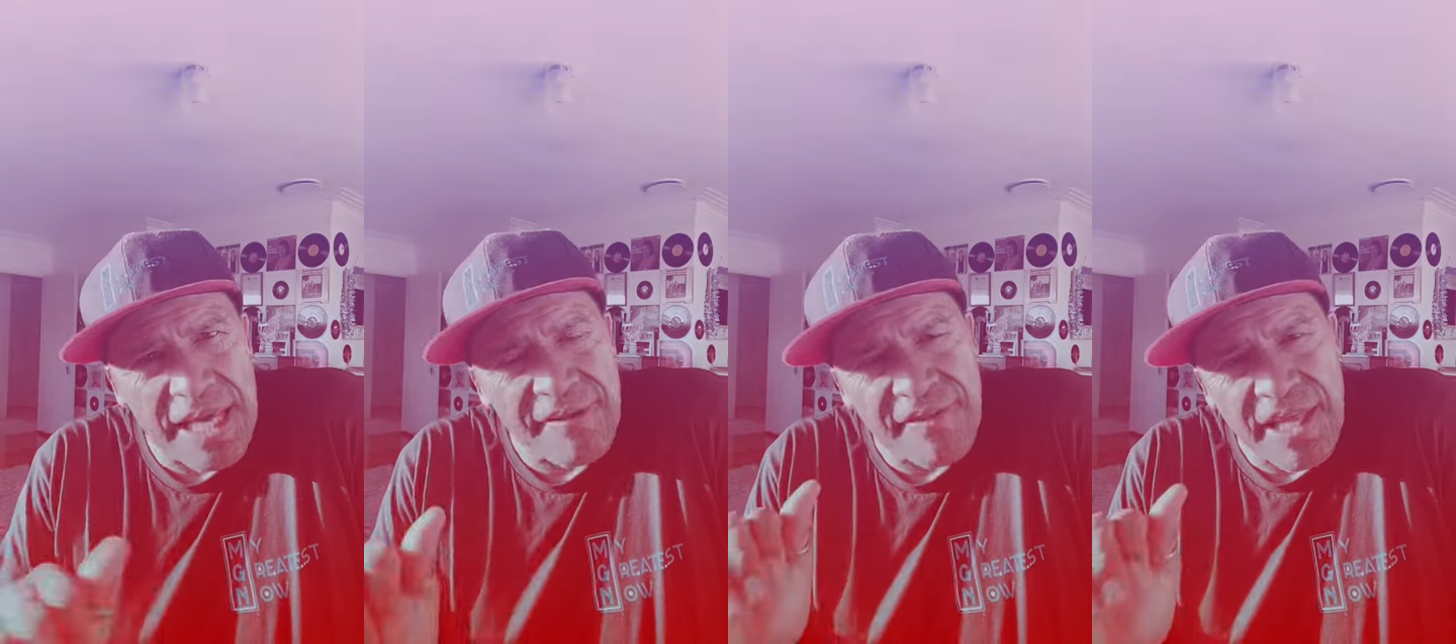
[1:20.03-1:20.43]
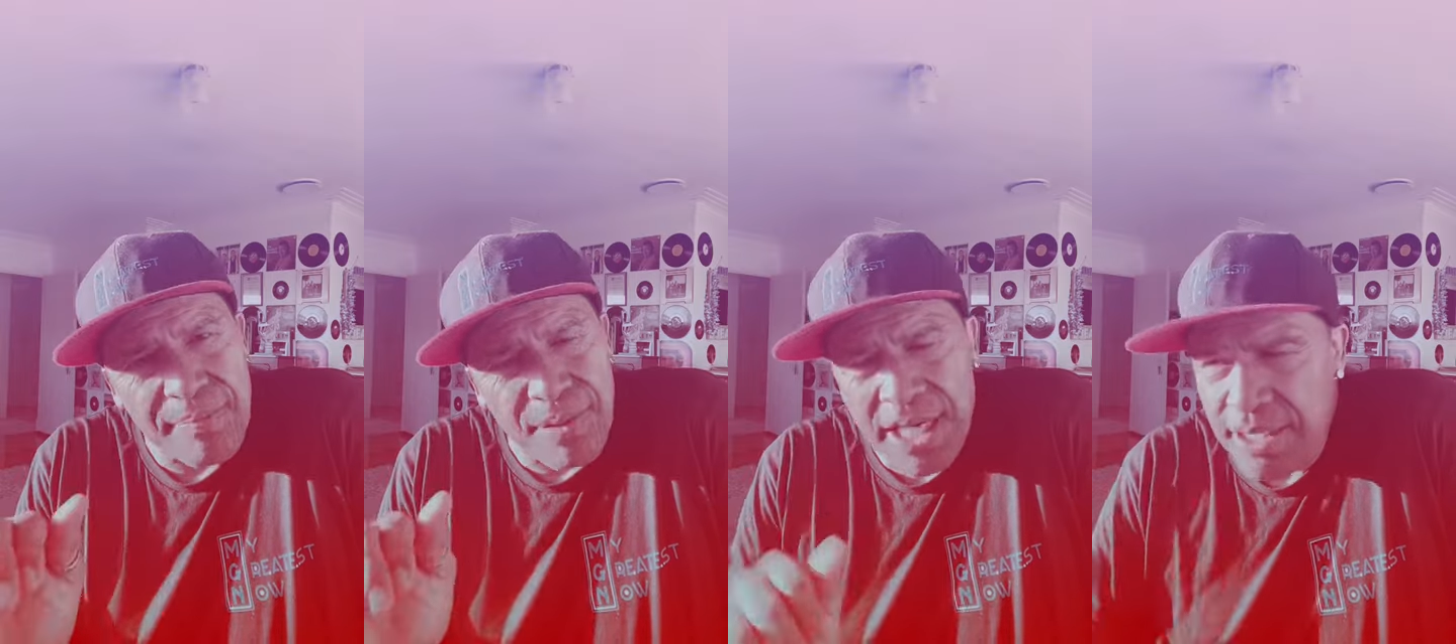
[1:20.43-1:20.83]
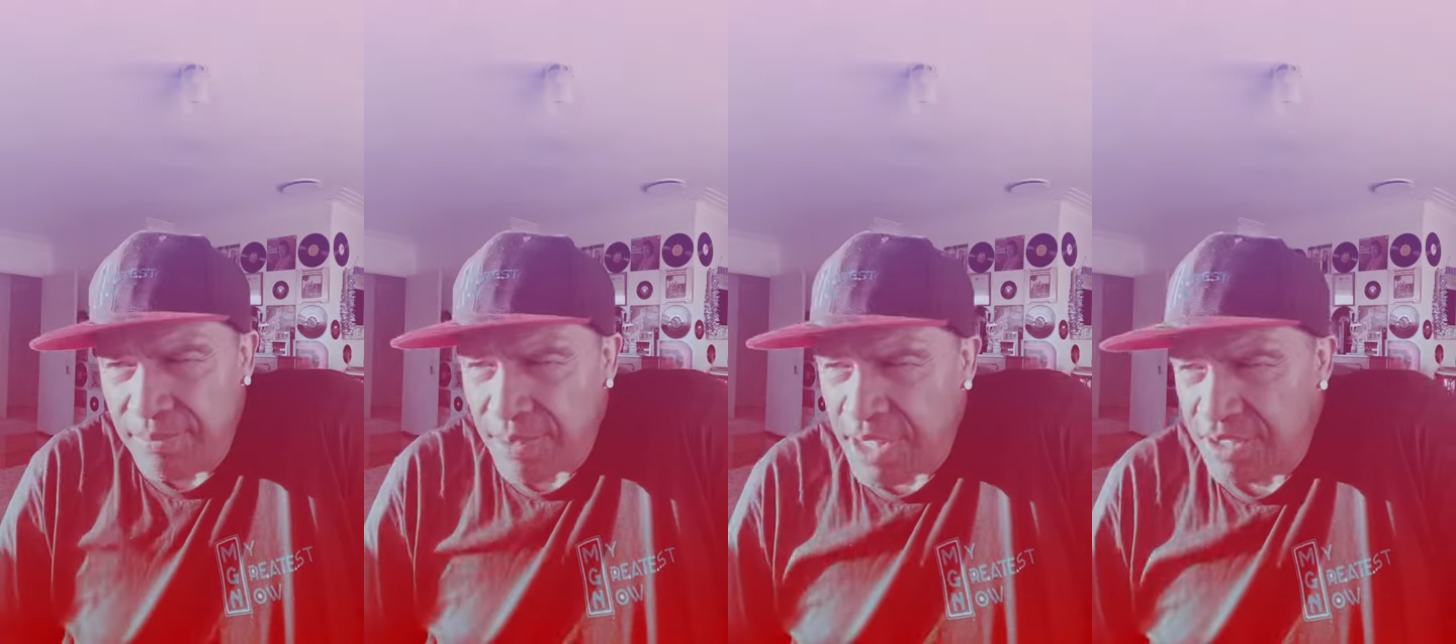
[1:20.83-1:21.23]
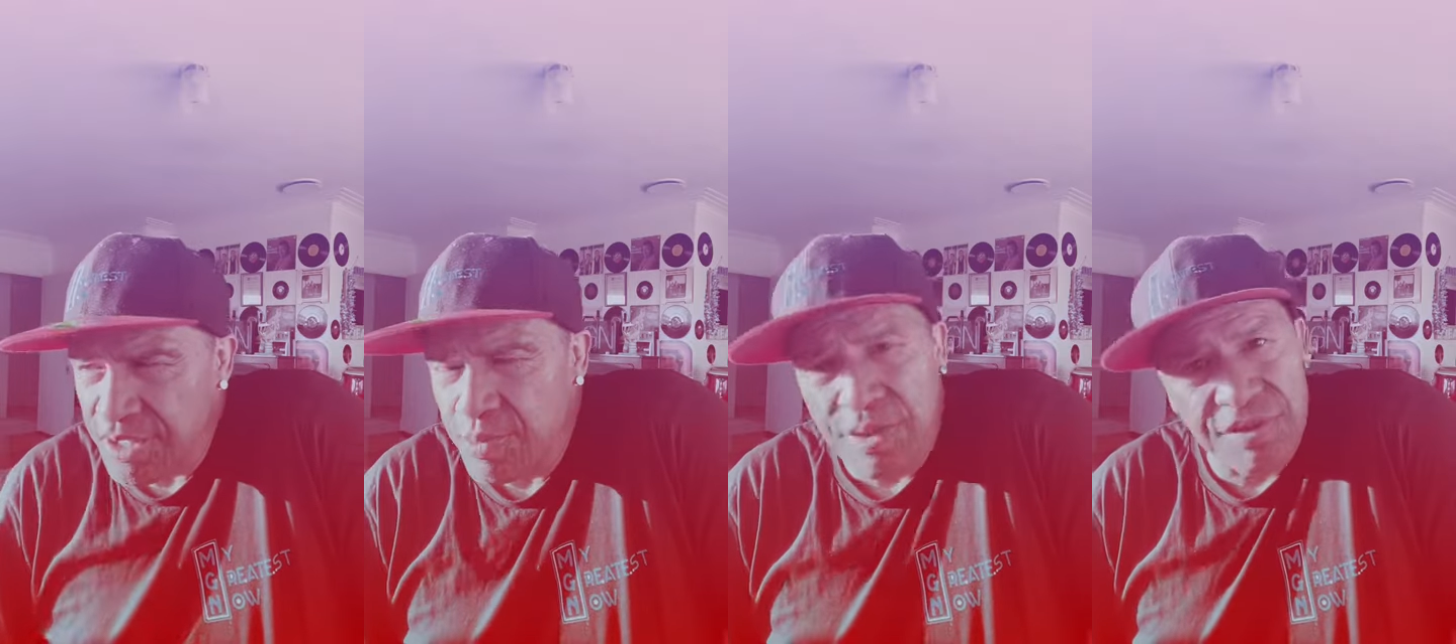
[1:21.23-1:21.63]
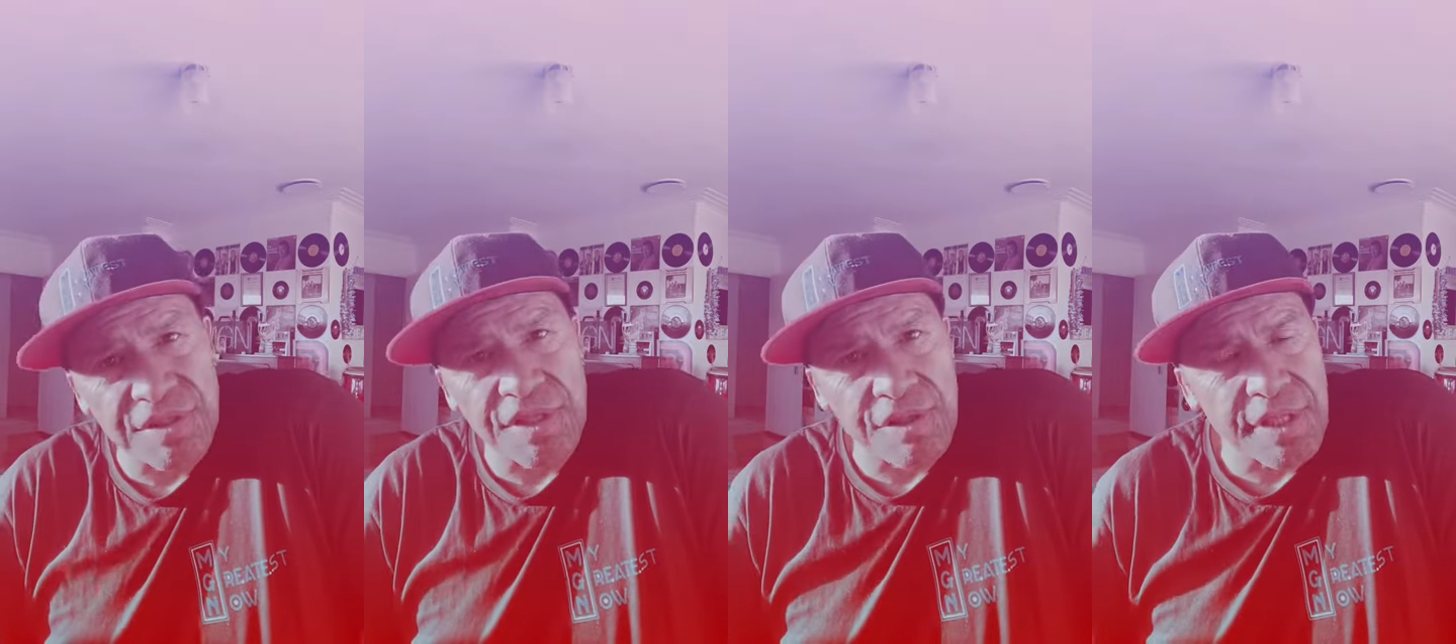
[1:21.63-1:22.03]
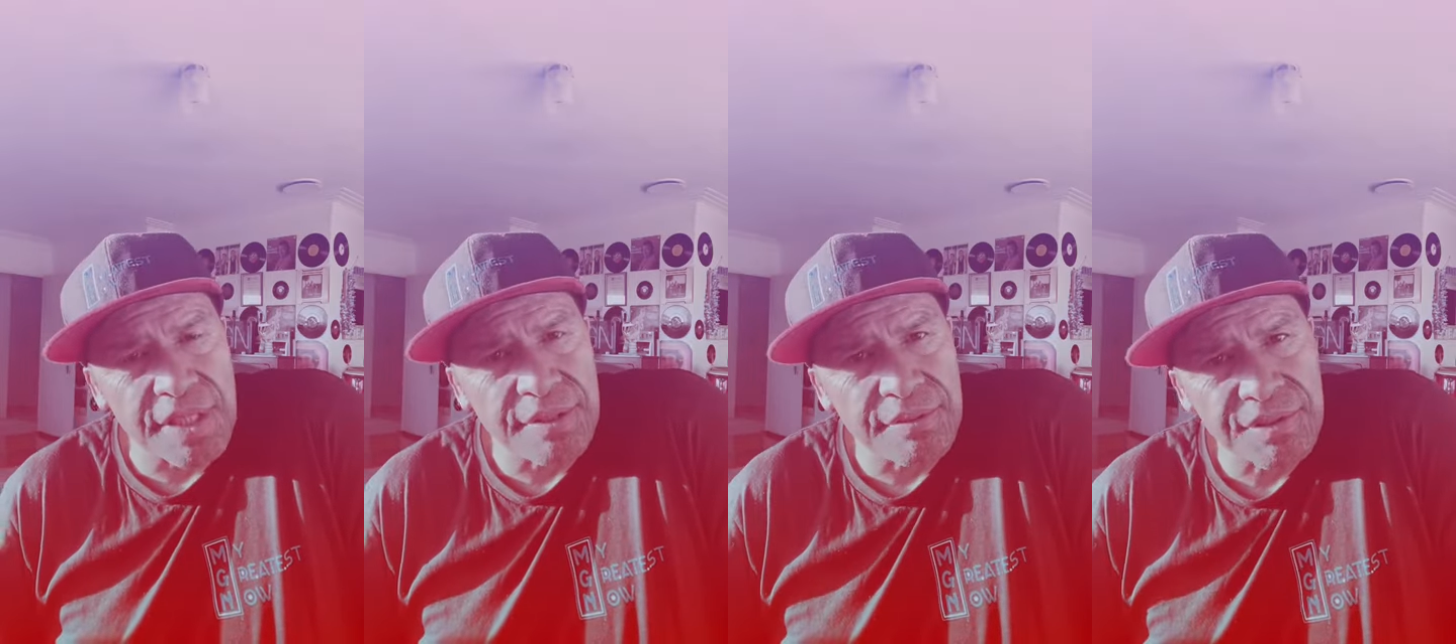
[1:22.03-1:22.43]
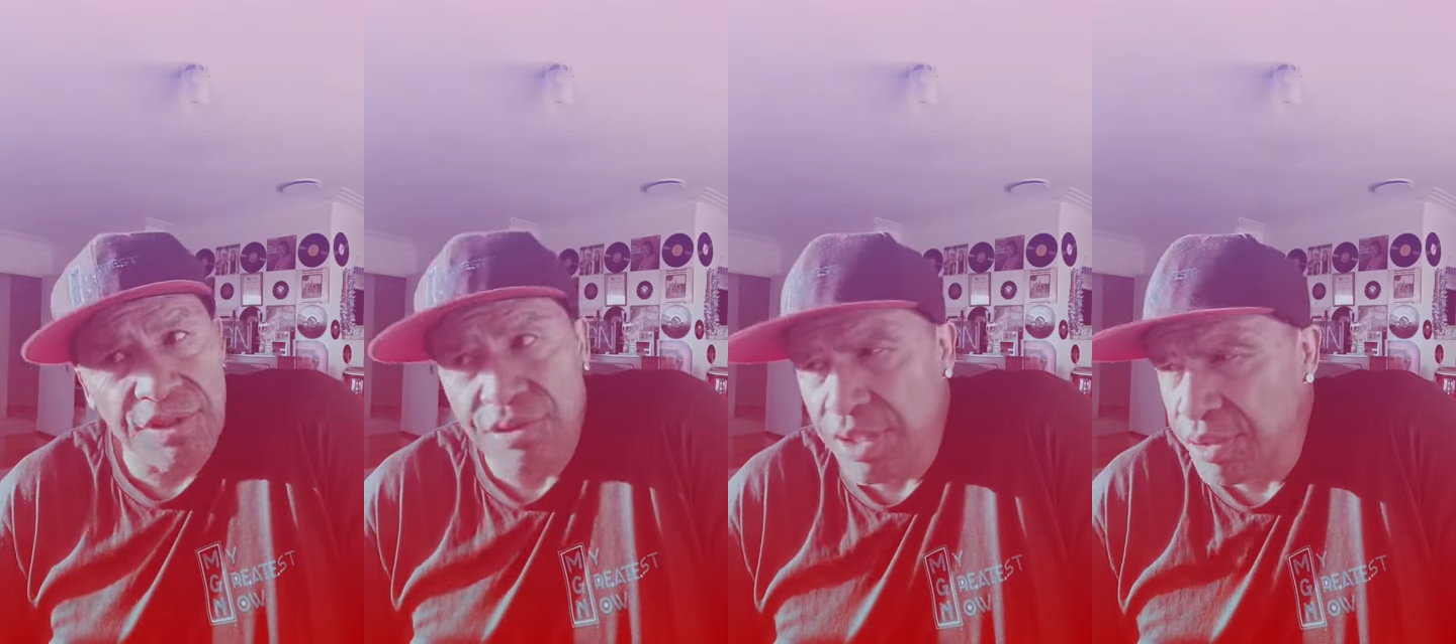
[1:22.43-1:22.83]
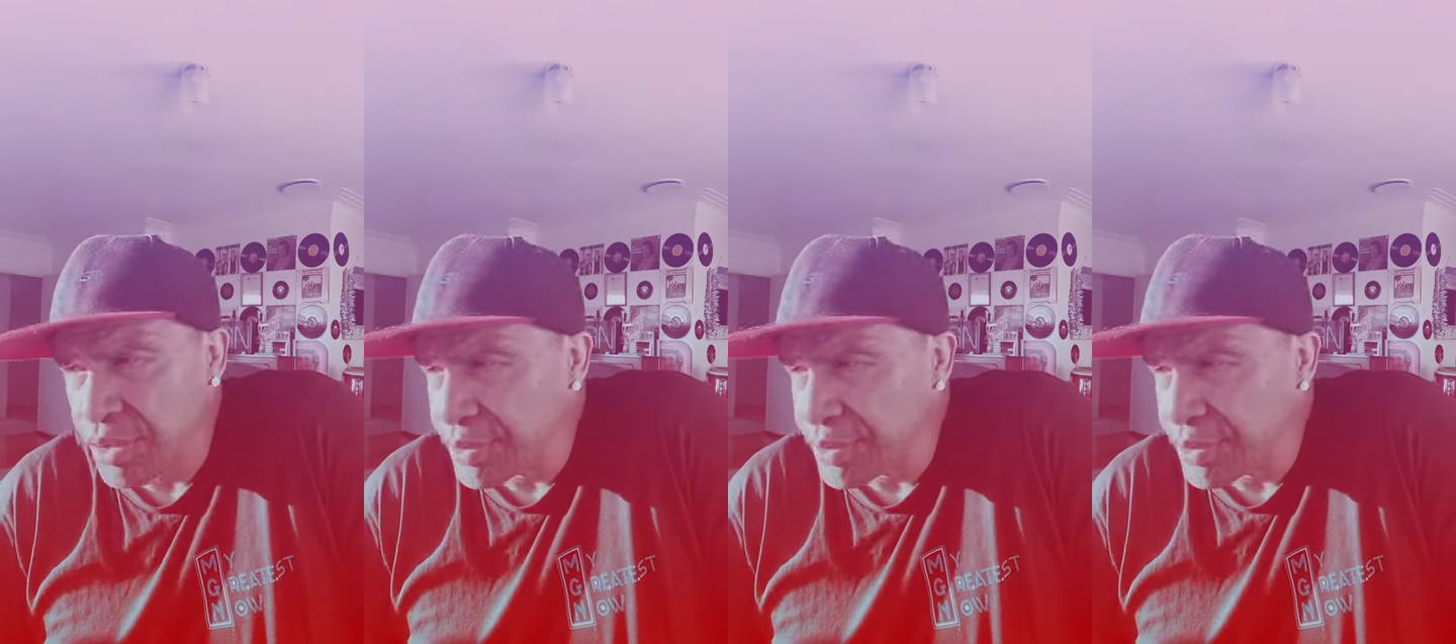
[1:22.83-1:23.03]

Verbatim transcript: have that plan in place as well so that you can so you can do